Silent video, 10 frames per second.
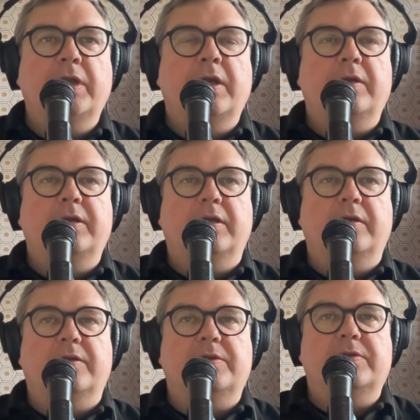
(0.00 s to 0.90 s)
data
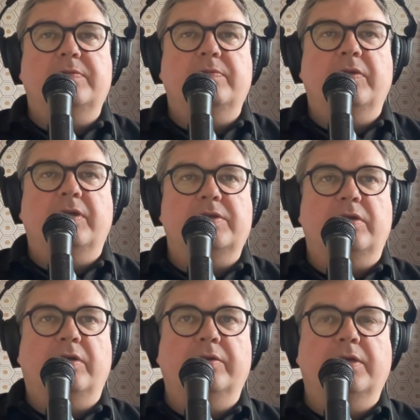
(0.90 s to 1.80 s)
that's
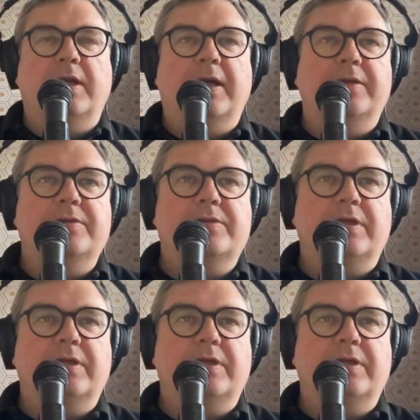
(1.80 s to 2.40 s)
uncleansed